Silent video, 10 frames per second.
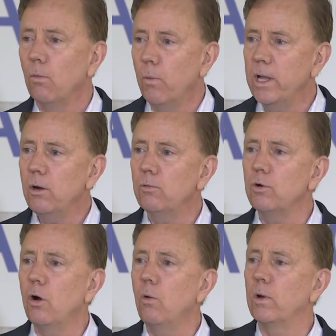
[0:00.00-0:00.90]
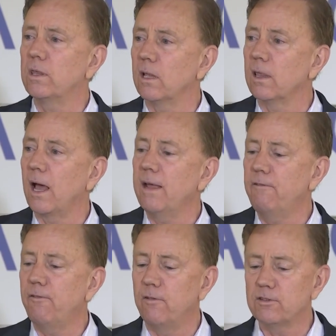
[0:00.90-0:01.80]
We don't know what the
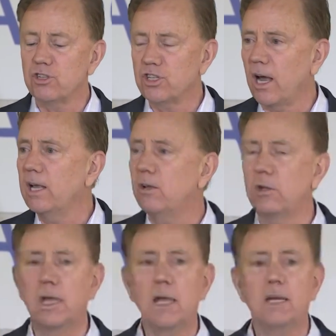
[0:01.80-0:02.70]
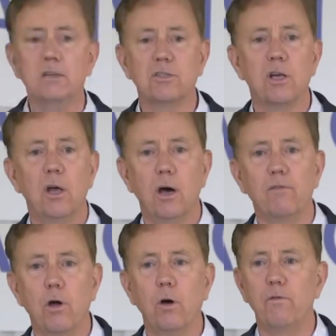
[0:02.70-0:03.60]
life cycle is
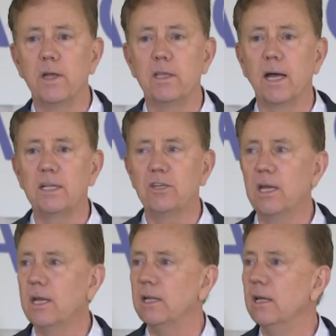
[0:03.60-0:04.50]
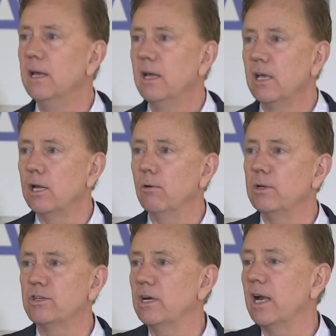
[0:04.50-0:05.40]
of COVID-19. You know,
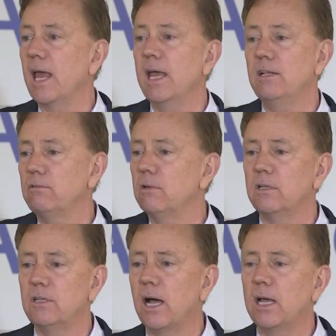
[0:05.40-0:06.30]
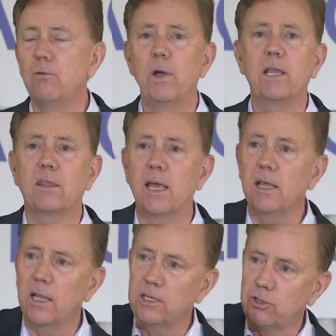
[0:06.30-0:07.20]
is it an 8-9 week
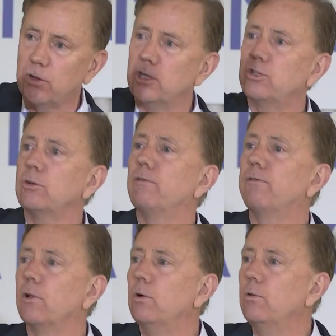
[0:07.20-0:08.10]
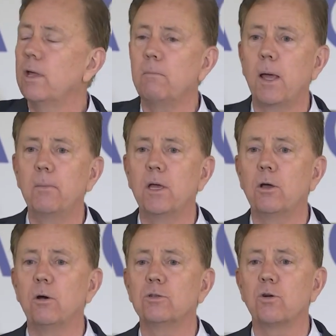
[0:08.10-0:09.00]
thing like traditional flu, then maybe it
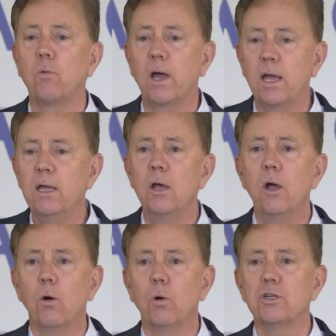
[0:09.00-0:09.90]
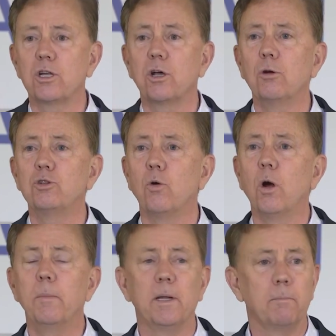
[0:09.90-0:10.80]
goes away? Or does it go
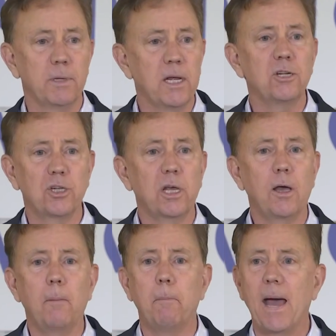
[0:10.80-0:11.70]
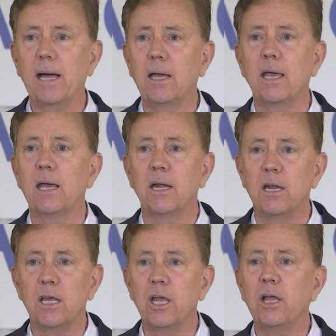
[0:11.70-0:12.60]
dormant, potentially come back again
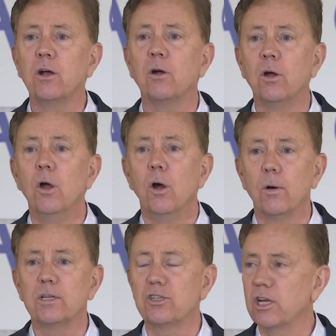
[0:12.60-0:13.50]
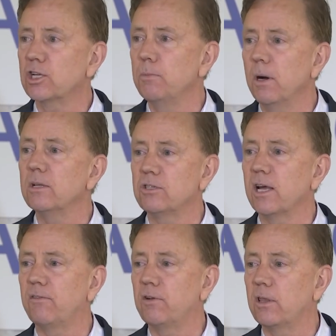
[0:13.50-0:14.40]
in a year or in 6 months
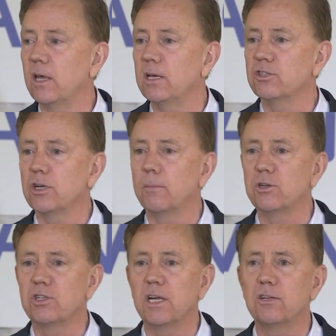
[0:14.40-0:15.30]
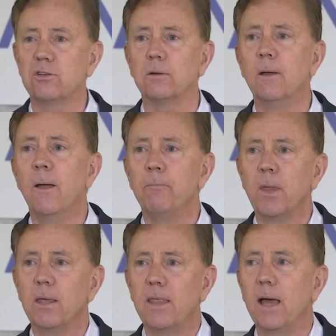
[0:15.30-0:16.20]
after the summer season?
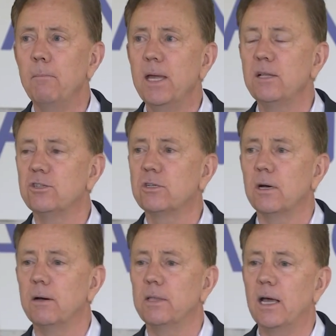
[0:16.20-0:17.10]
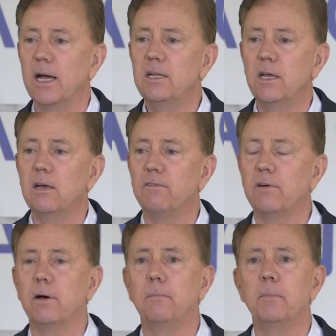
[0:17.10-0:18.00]
That means the idea
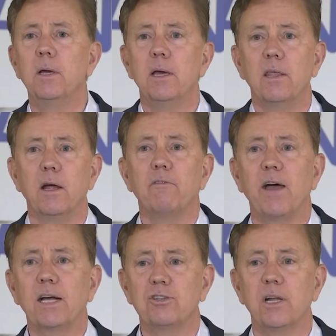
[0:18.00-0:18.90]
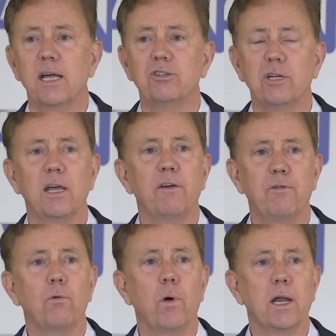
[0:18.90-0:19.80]
of their vaccination,
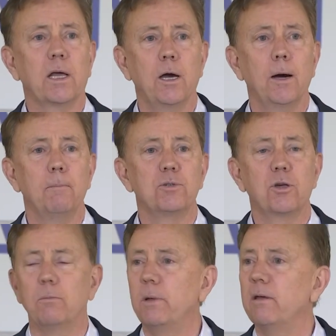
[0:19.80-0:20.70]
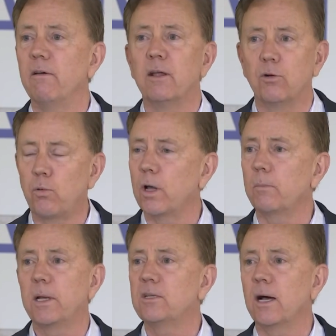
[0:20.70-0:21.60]
if and when it comes, could be
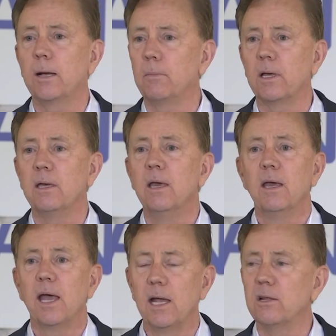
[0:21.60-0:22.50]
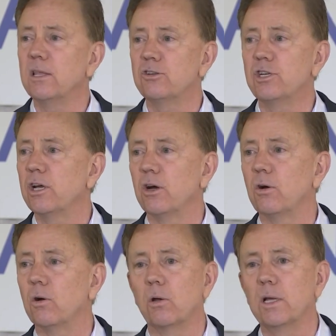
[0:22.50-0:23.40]
incredibly timely, end of this
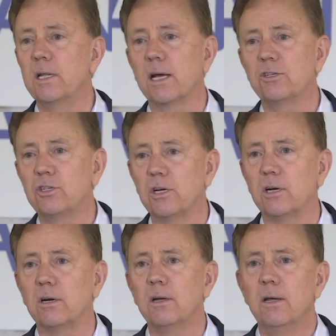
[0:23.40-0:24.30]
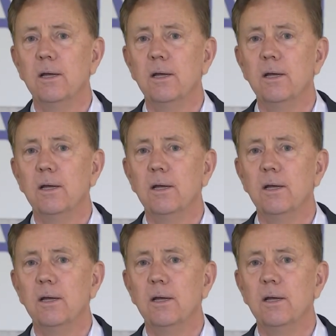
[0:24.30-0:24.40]
year, early next year.